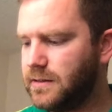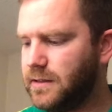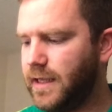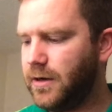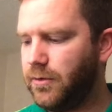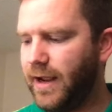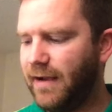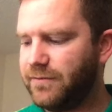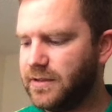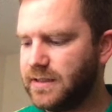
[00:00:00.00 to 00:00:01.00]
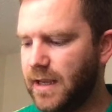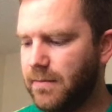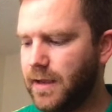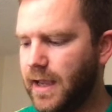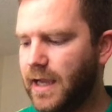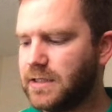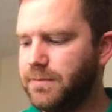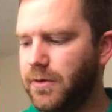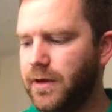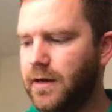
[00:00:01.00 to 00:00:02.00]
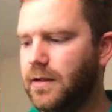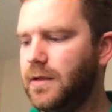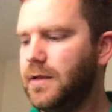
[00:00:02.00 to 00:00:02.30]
they don't have the same exponent.